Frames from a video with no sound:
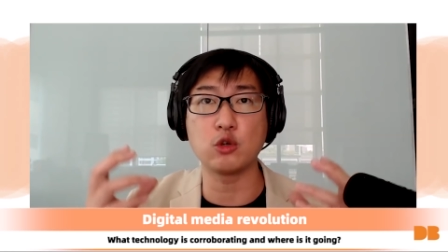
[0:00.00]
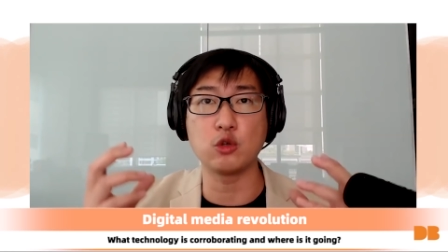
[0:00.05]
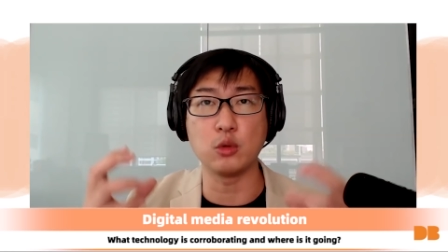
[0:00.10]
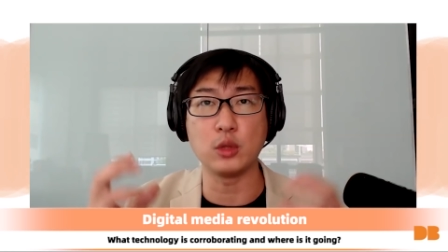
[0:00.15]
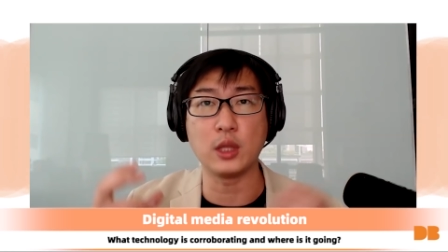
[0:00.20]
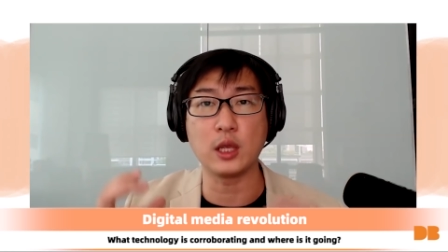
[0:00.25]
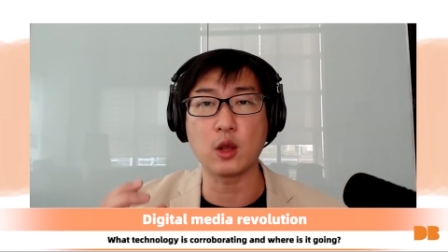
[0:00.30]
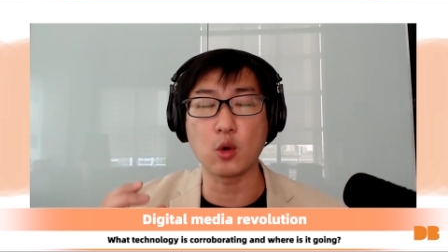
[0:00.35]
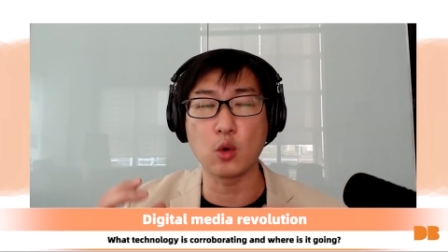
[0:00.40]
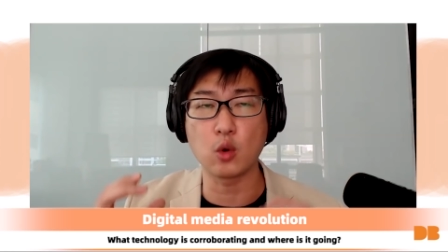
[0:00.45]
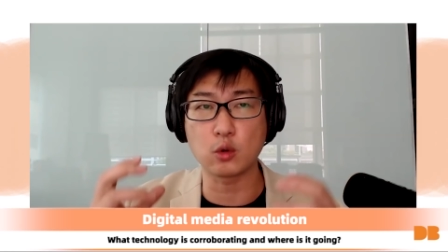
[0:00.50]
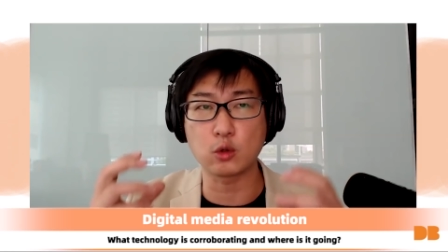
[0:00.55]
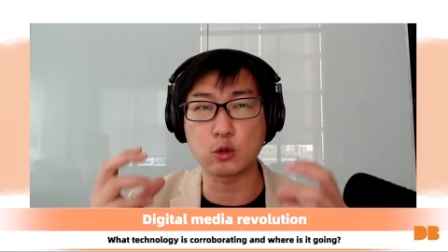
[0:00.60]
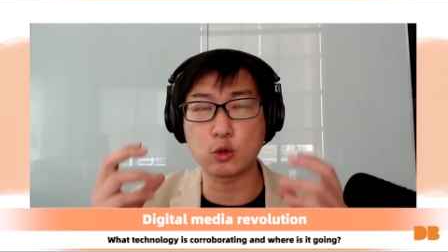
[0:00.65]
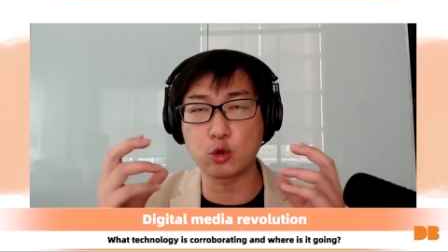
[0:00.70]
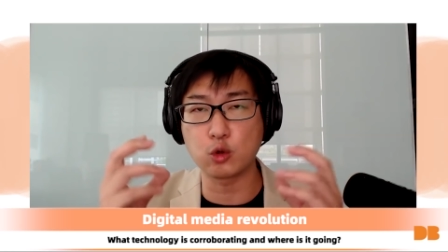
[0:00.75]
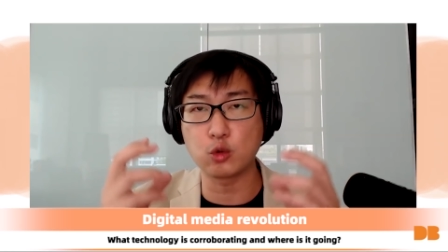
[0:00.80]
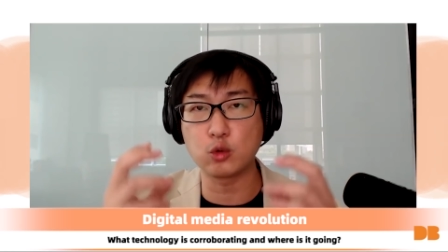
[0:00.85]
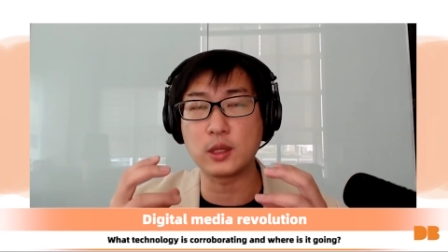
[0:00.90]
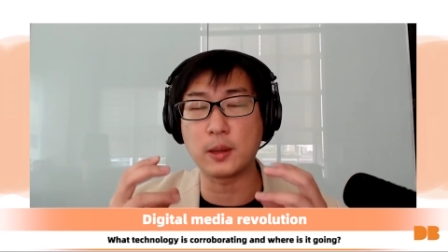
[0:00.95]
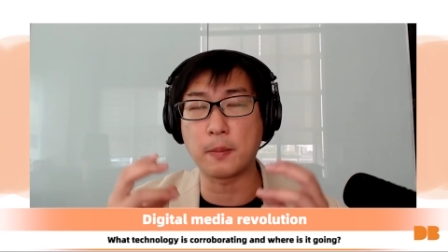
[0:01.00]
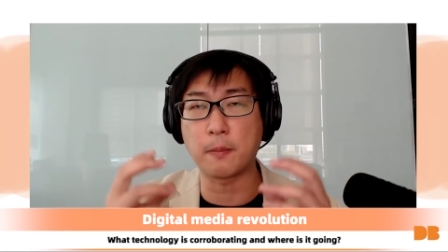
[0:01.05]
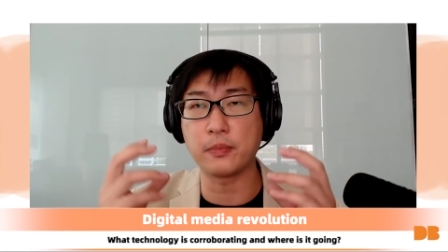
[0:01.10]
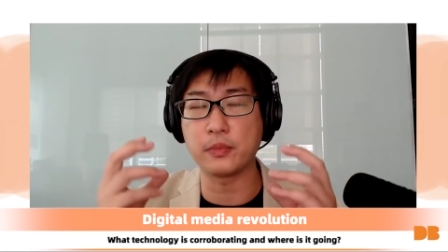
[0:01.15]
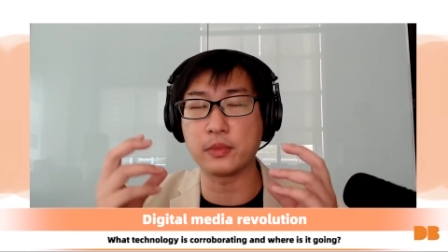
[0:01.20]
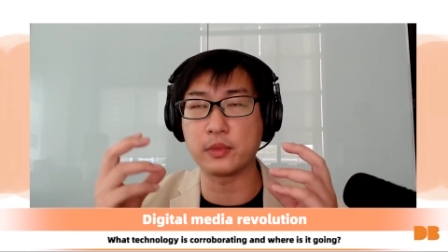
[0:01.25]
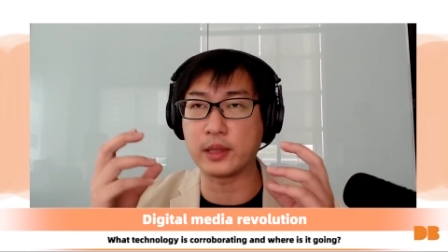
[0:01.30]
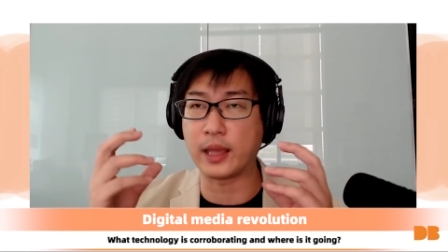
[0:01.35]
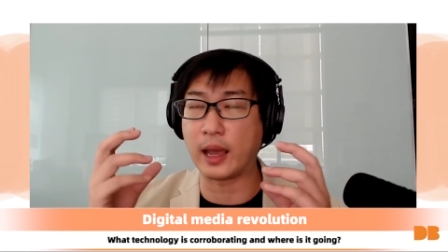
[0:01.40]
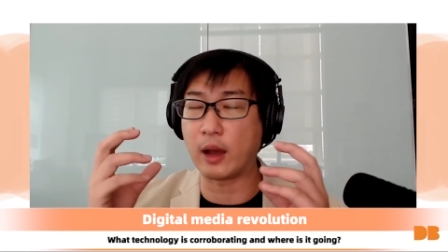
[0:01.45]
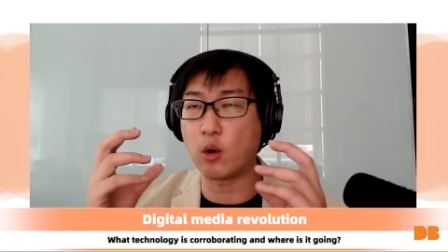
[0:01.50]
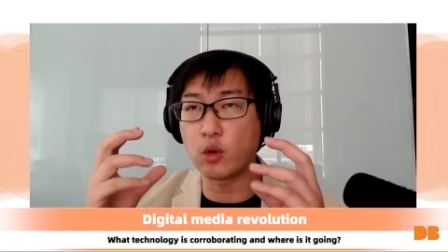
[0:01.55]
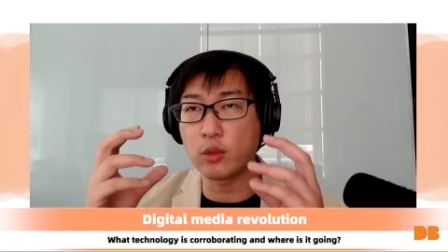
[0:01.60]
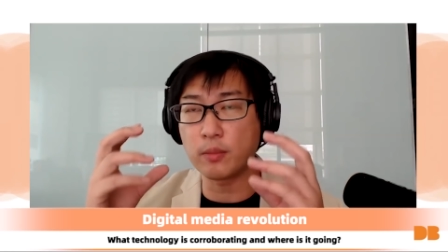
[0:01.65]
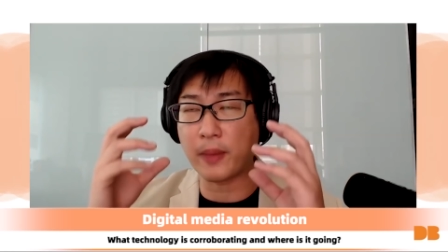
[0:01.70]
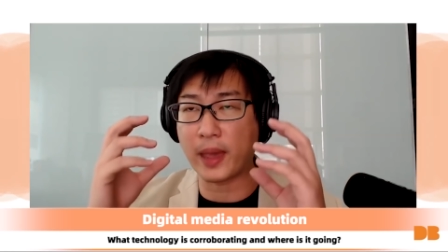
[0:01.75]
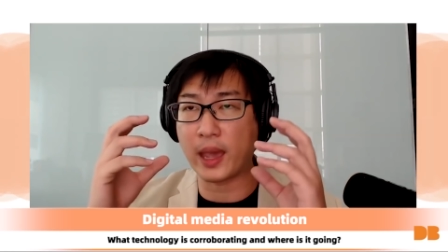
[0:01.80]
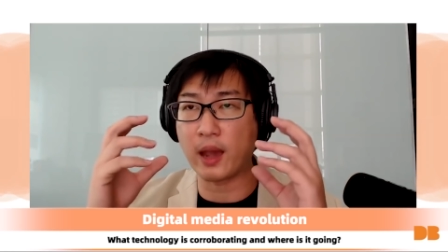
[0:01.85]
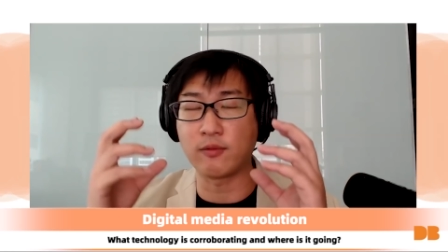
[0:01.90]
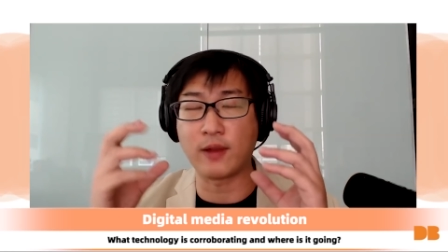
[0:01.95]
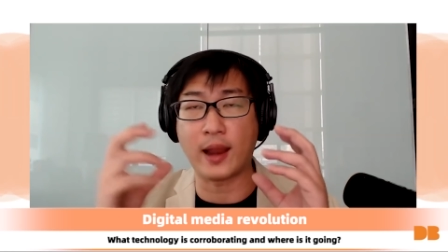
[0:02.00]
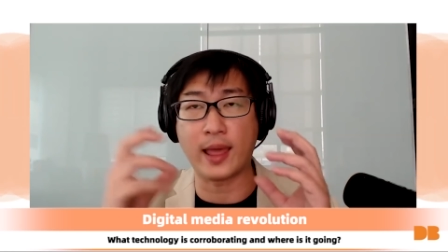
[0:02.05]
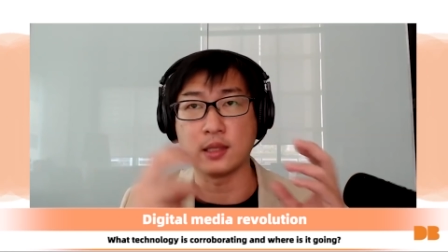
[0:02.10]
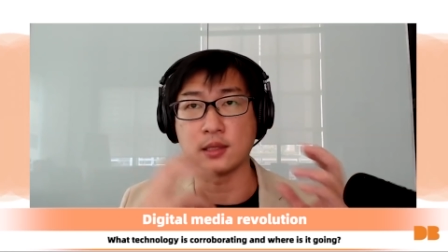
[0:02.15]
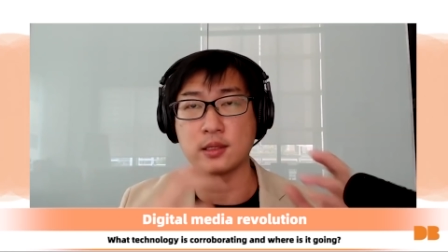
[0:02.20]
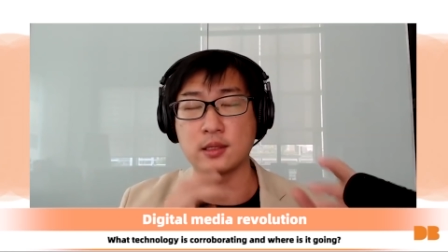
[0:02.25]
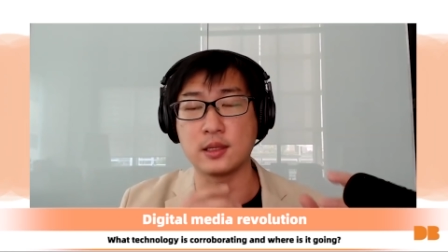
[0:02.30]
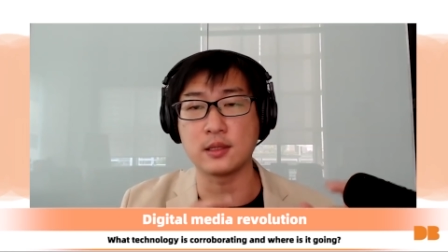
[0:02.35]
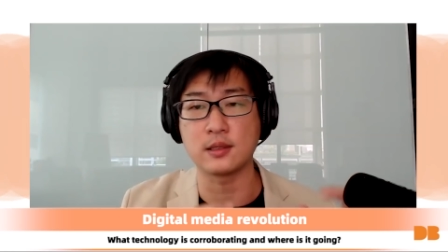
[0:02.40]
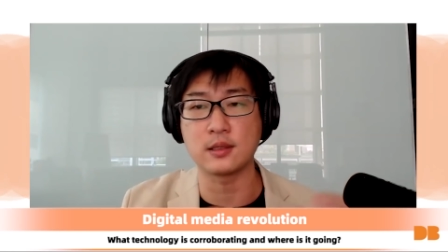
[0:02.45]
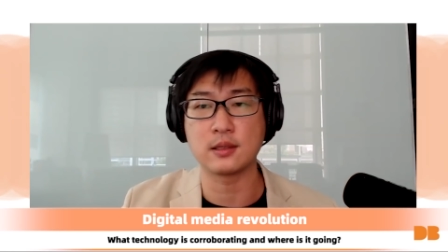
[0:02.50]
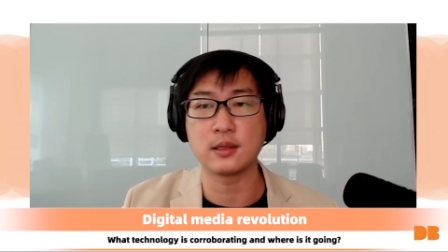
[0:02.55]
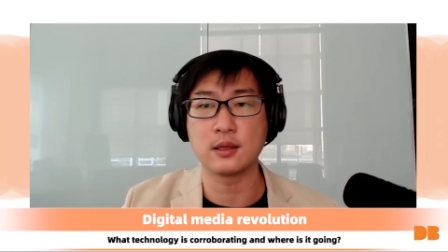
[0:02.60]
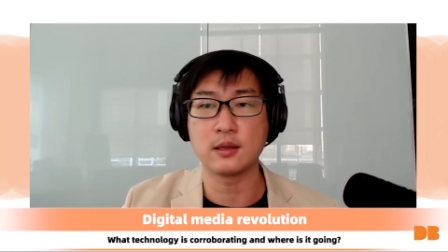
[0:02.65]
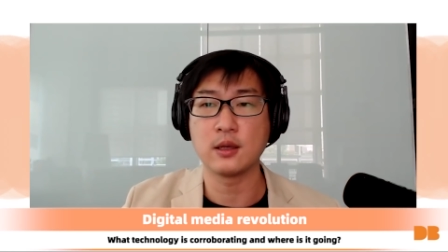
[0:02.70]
unique look through the, their own pair of lenses,